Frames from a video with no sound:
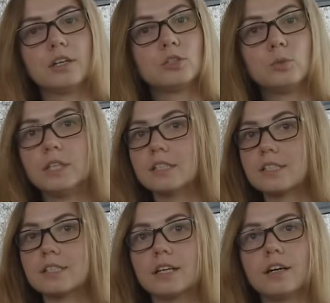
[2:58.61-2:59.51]

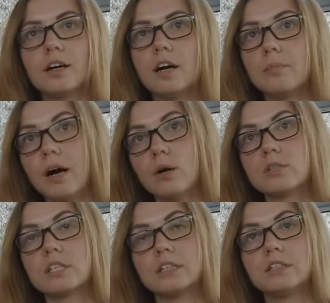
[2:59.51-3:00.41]
tweets uh,
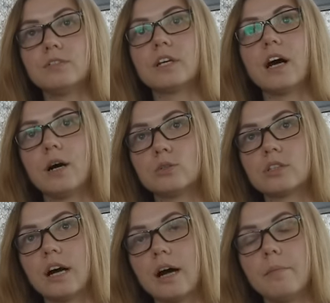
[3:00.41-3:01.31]
about scientific
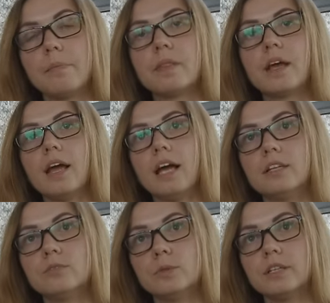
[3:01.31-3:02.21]
outcome
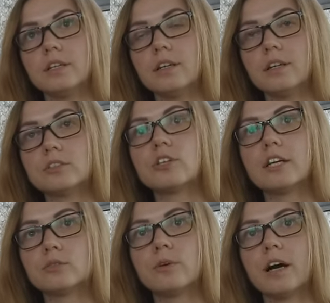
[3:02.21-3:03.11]
and we uh,
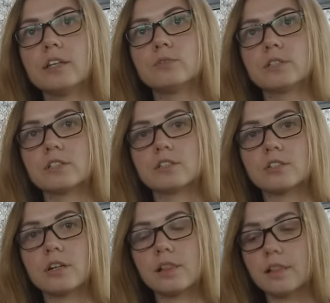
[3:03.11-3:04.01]
try to find whether
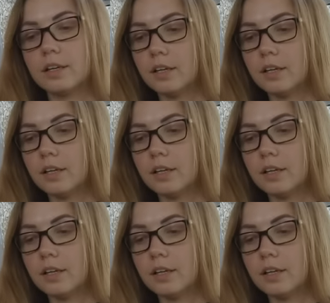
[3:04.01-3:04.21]
there are